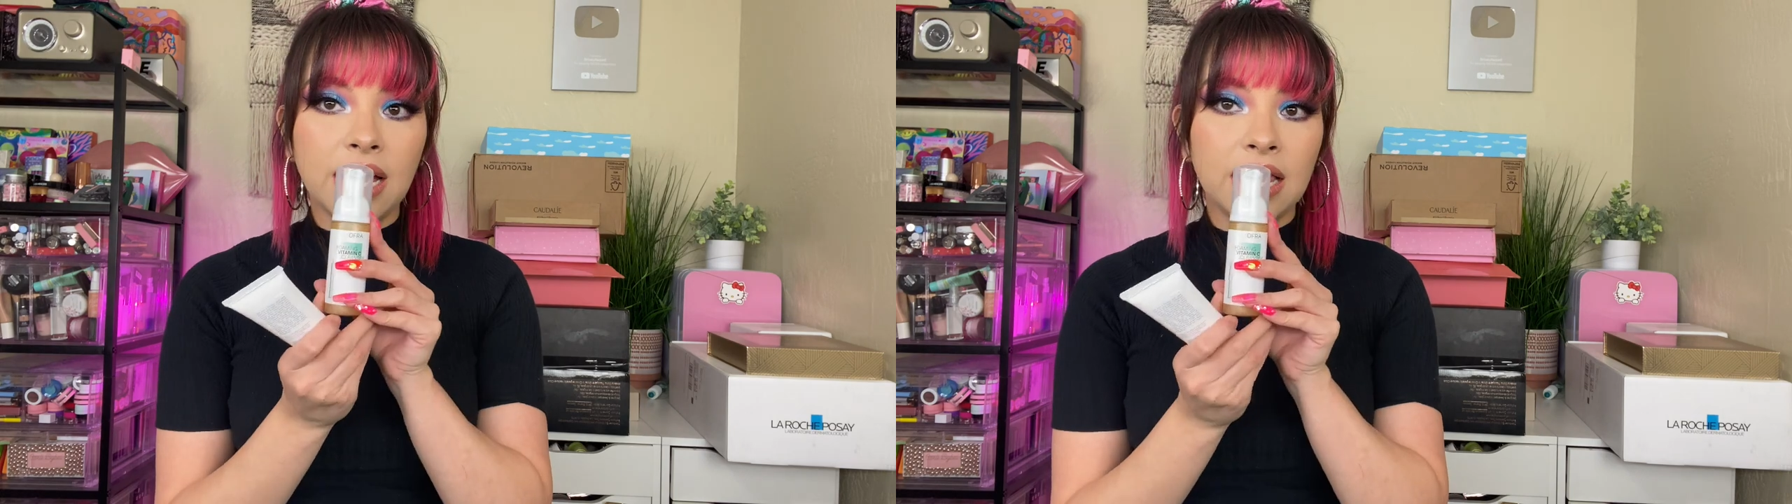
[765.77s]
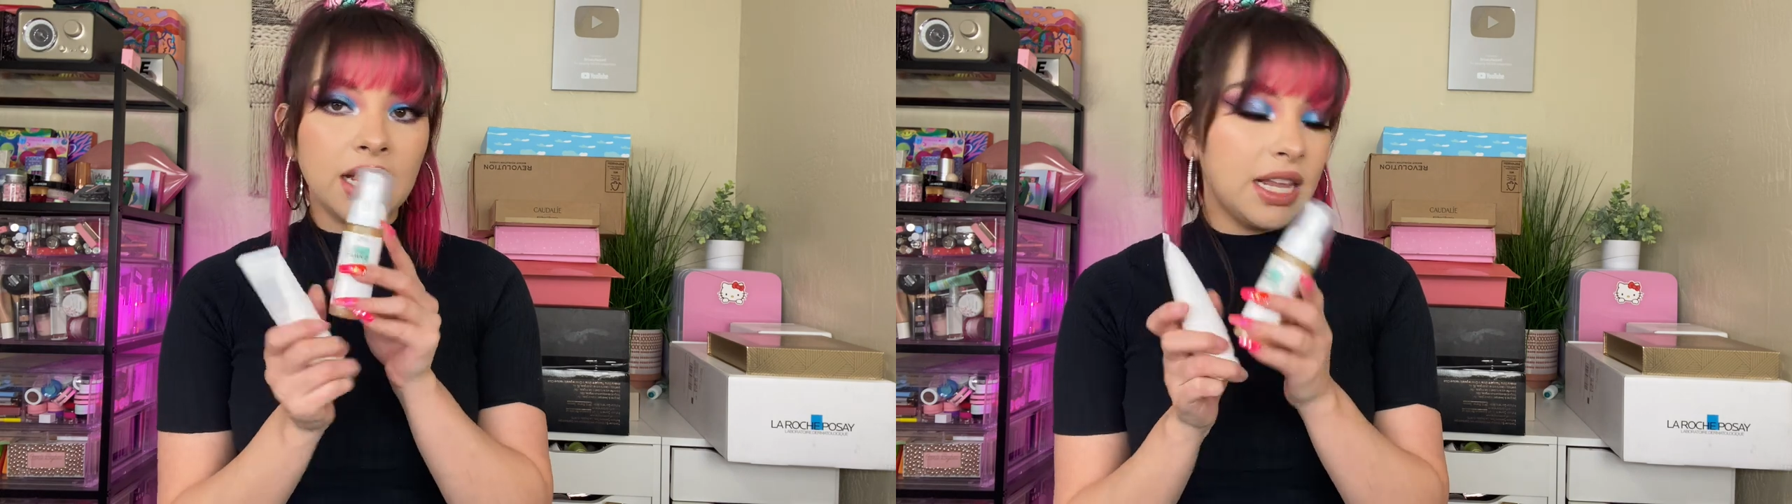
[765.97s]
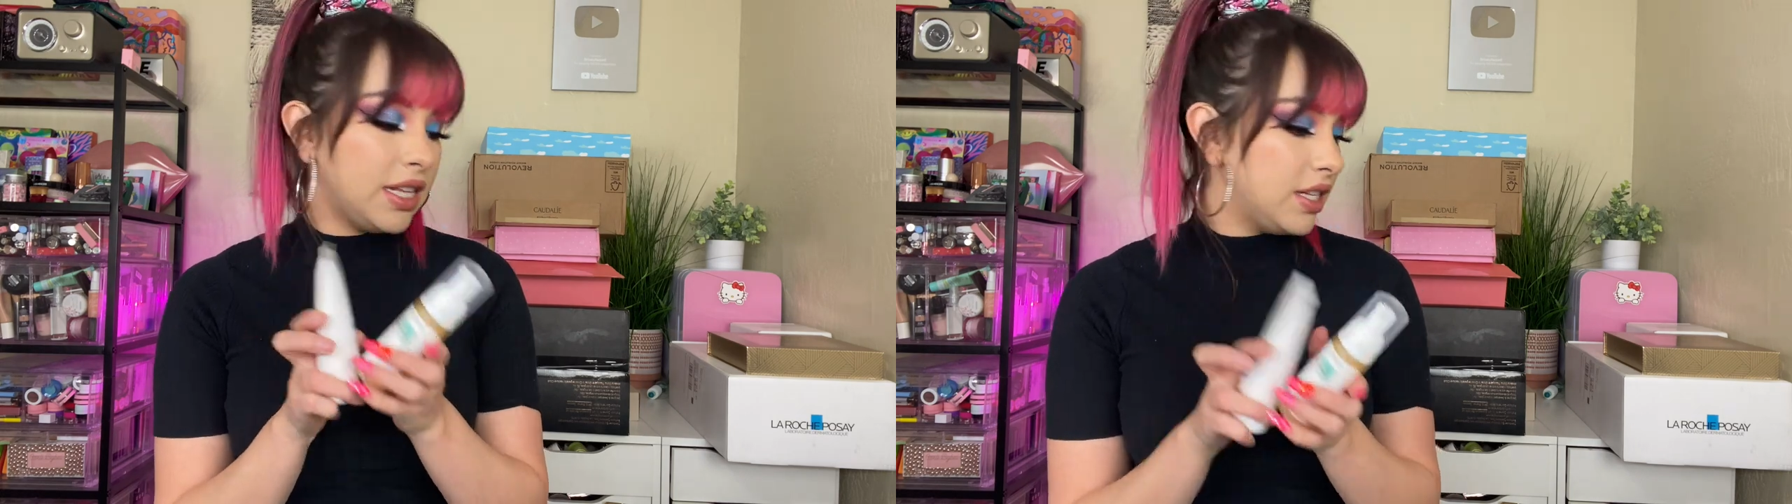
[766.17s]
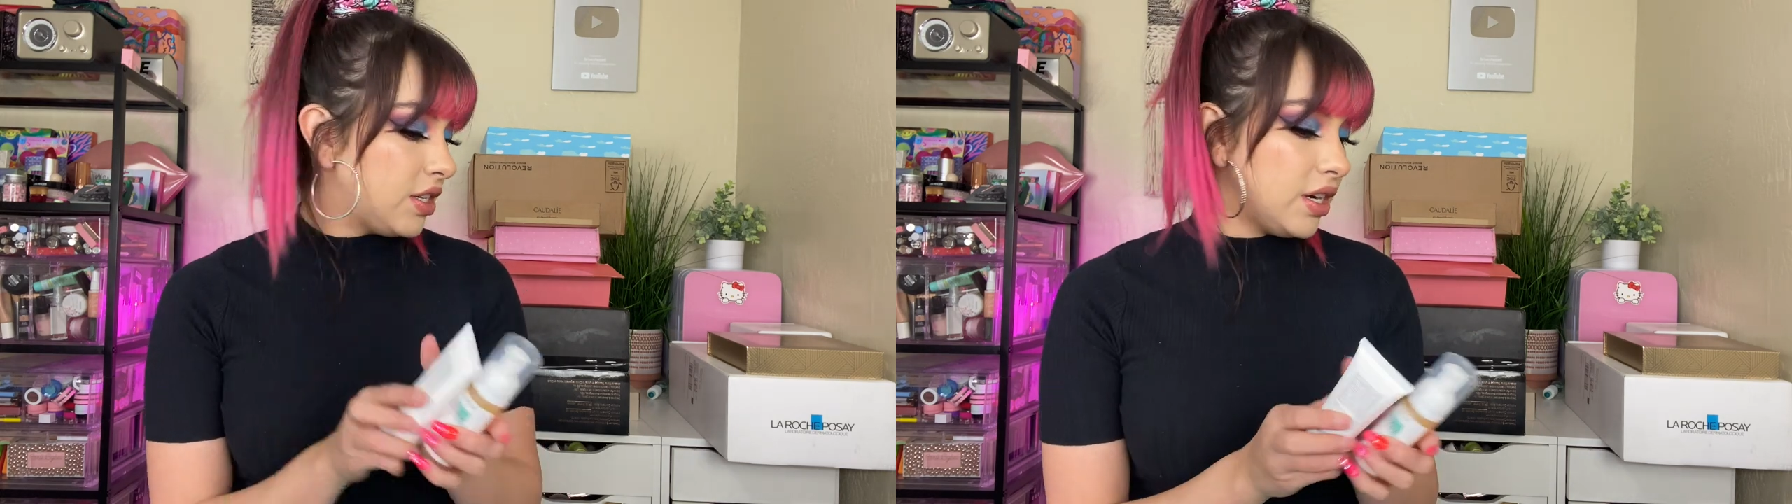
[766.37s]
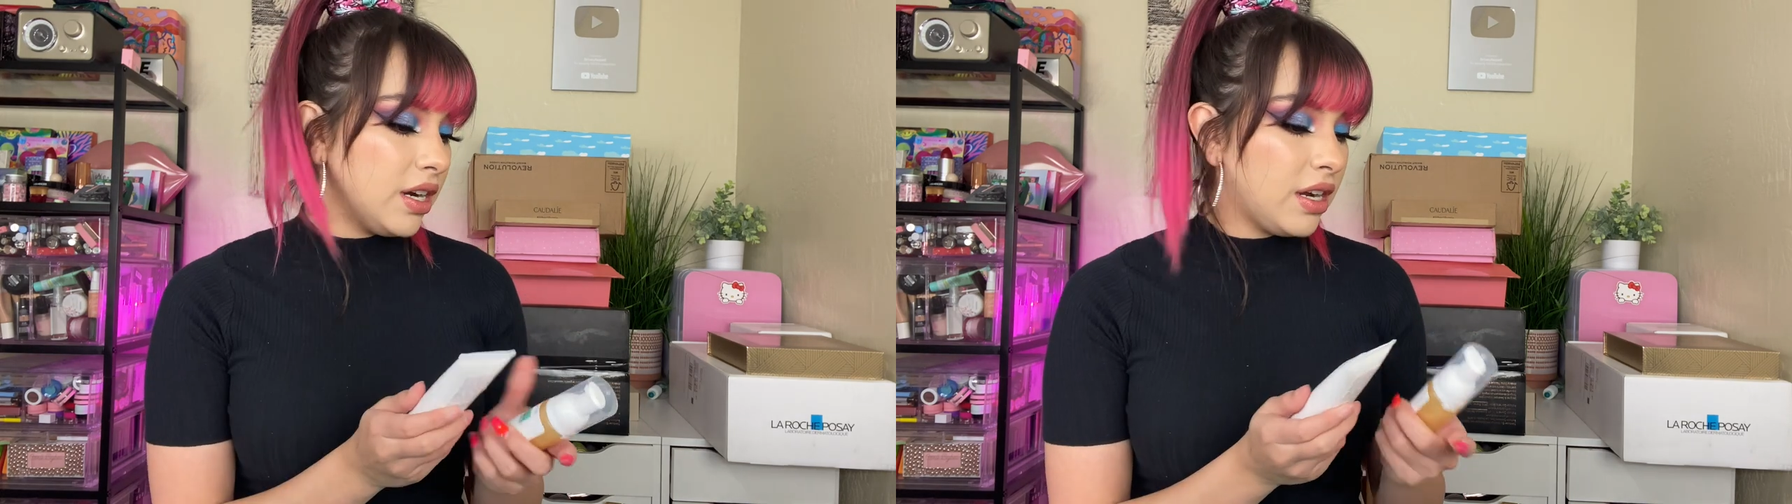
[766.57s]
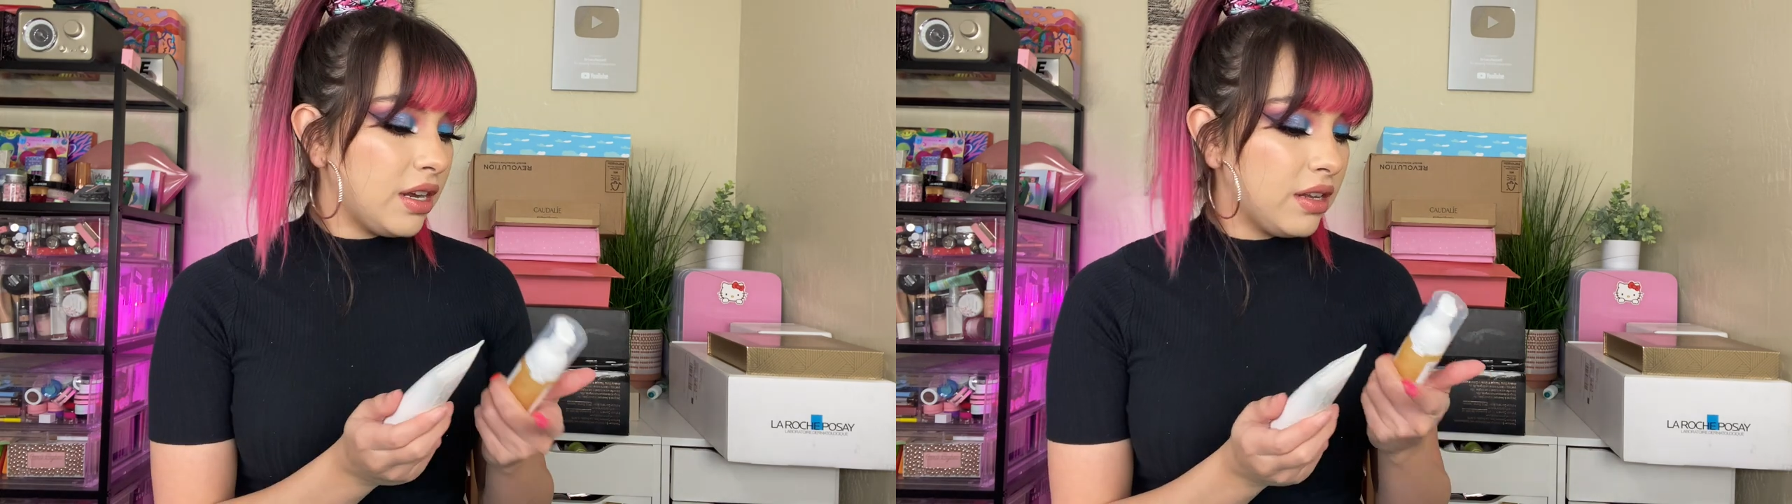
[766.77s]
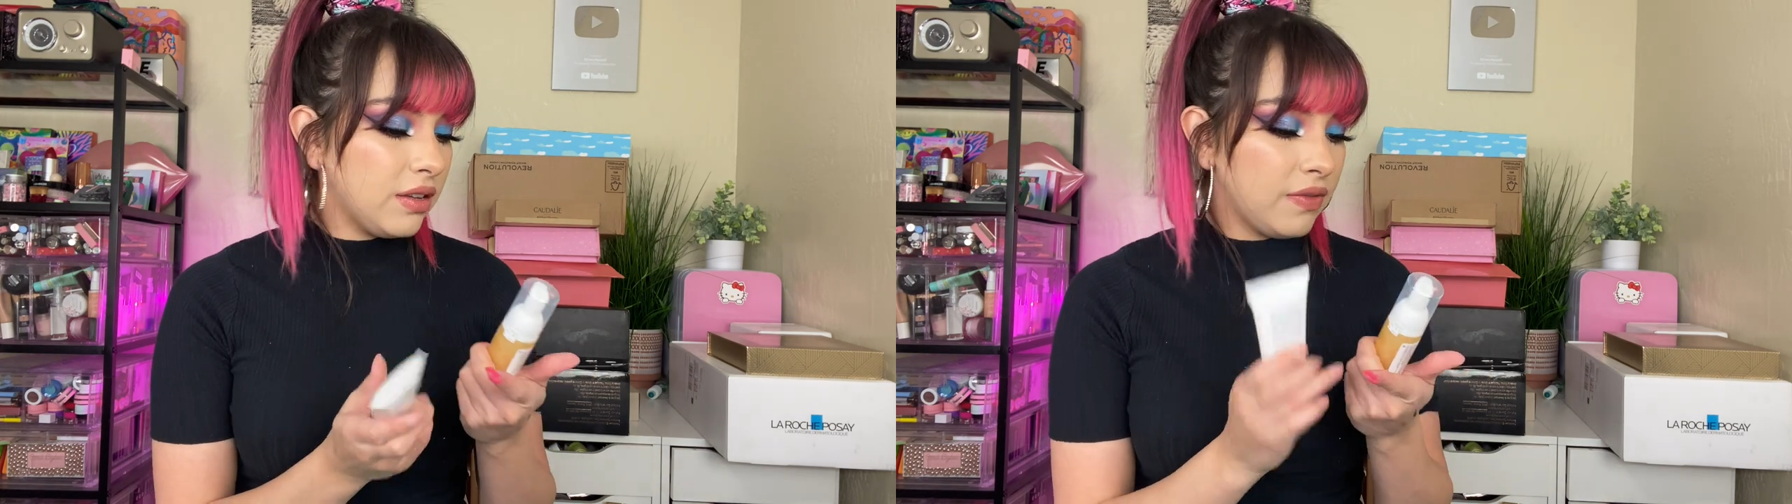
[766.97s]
cleanser.